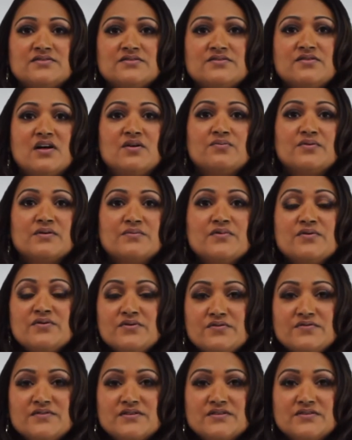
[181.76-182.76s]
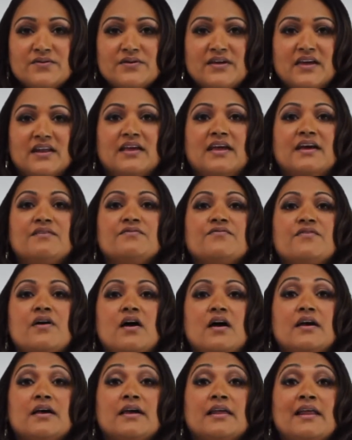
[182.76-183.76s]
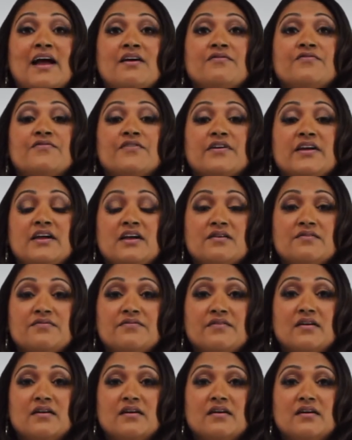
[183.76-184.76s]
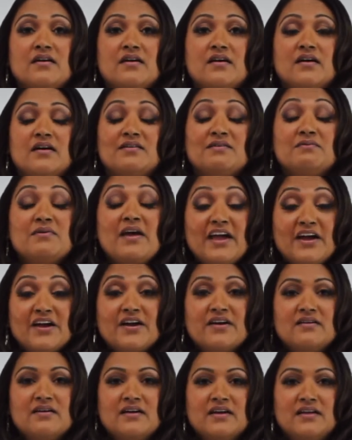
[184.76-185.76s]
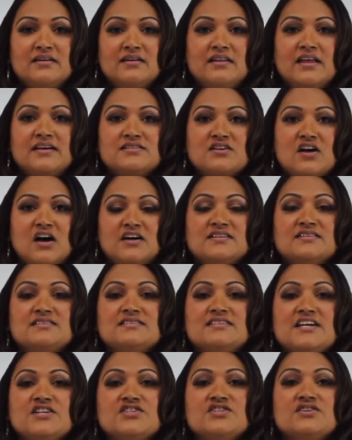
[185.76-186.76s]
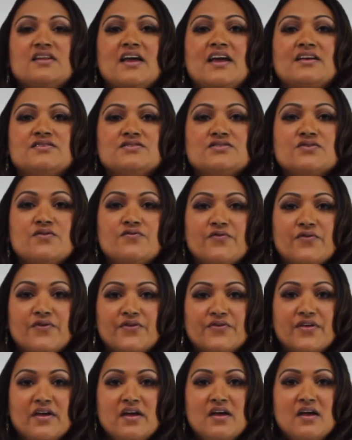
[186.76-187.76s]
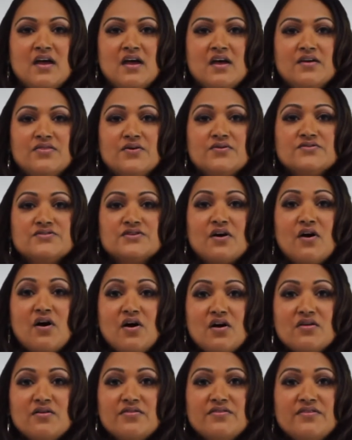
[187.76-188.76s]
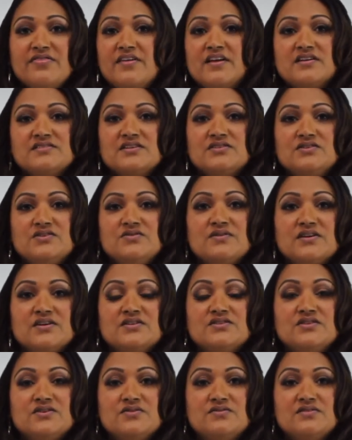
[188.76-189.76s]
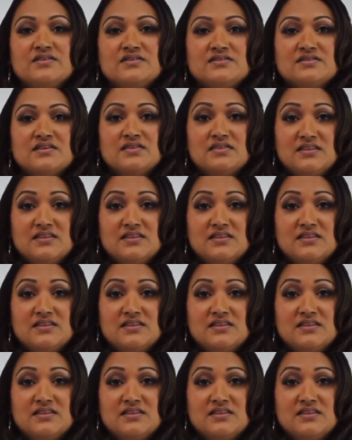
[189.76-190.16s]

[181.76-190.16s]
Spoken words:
are all removed, so it can have free of air and less condensation and so forth. Those are all of the things that you can do this